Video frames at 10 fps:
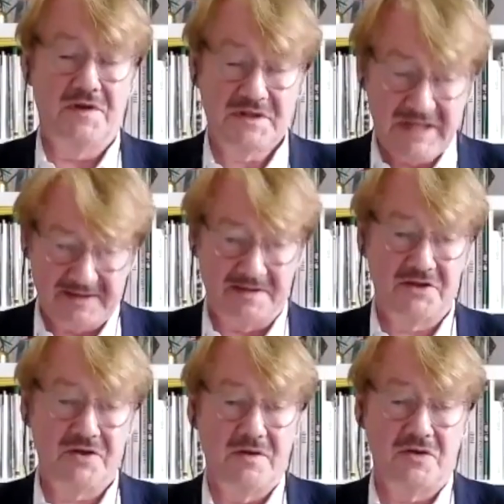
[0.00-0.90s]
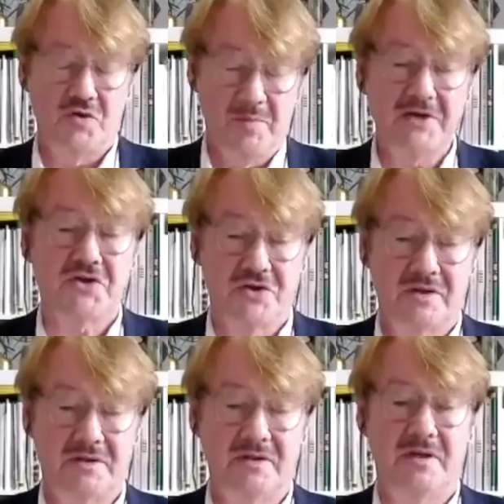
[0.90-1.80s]
text you
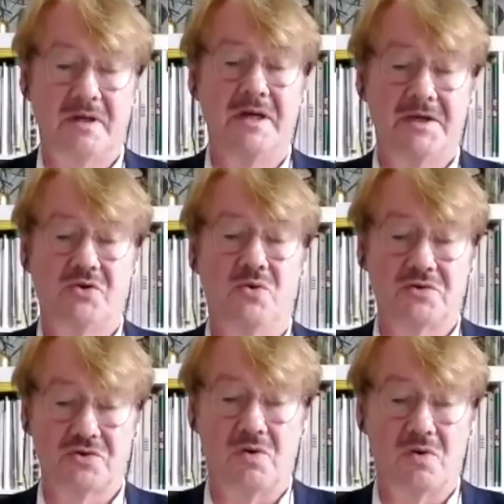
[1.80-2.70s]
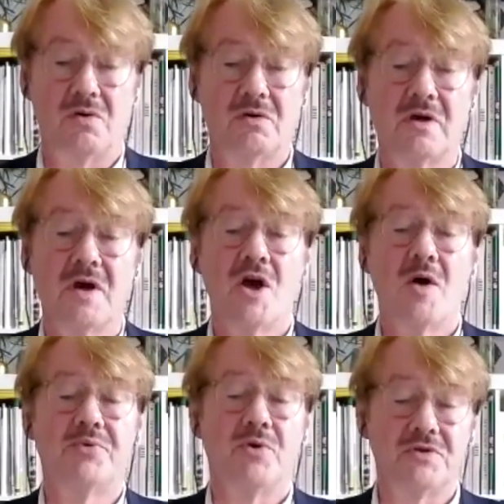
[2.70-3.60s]
mentioned in your talk,
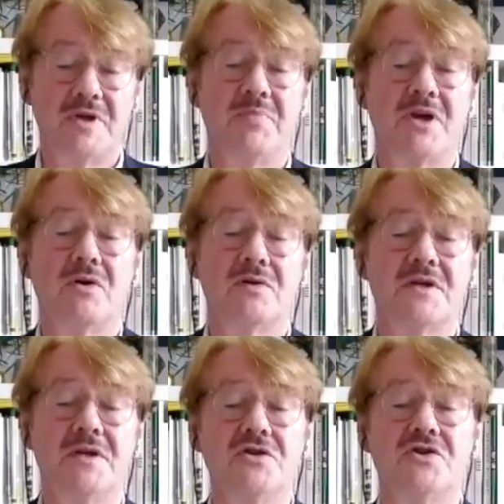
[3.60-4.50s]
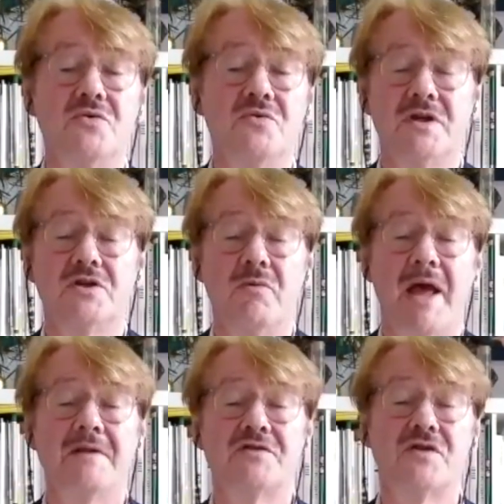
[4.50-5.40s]
brought in because he is using to.
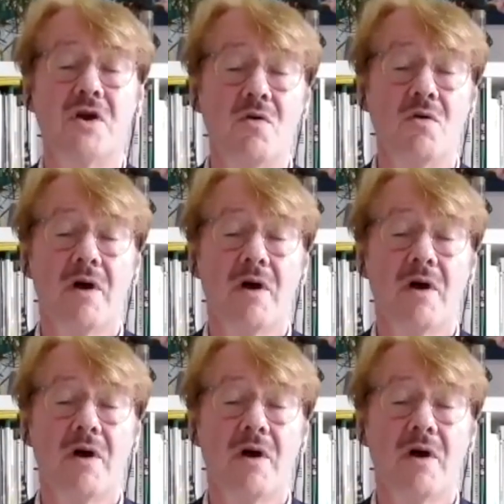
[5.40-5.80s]
And so